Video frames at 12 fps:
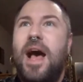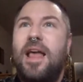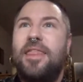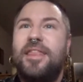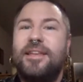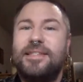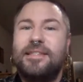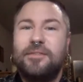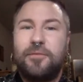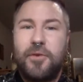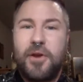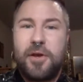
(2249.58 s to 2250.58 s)
This is
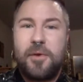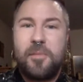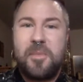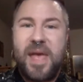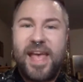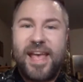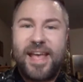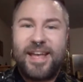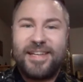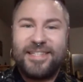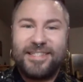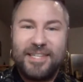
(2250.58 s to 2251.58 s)
from
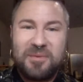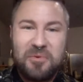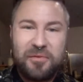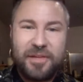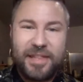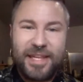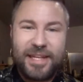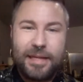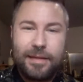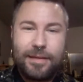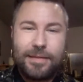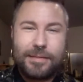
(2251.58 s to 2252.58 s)
a Disney movie that
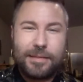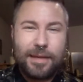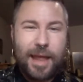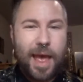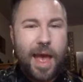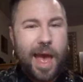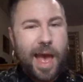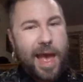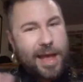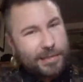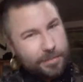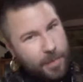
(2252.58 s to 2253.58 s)
isn't
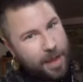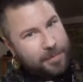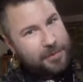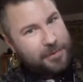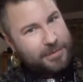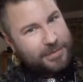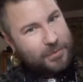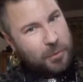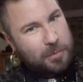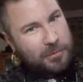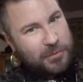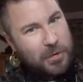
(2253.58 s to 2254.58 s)
as popular as the
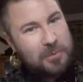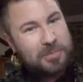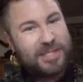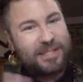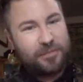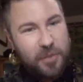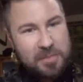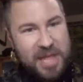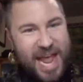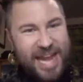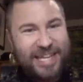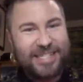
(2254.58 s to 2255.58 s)
normal tropes. It's from the
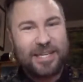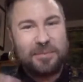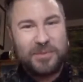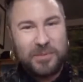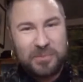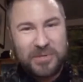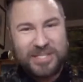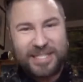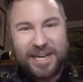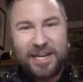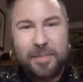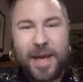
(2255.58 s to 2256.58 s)
80s. I'm super
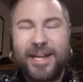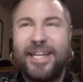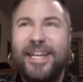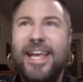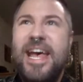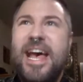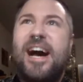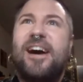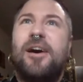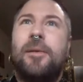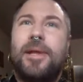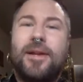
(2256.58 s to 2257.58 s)
excited about it.
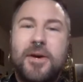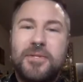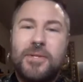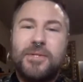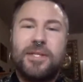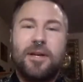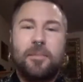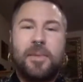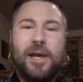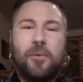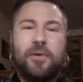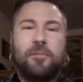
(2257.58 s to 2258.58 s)
And also sung
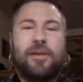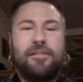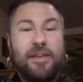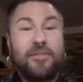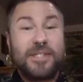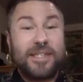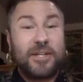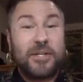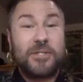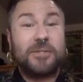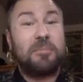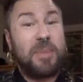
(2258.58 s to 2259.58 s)
by one of my favorite
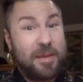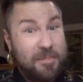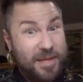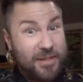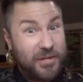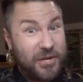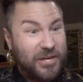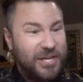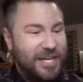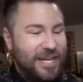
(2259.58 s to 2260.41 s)
singers, Bette Midler.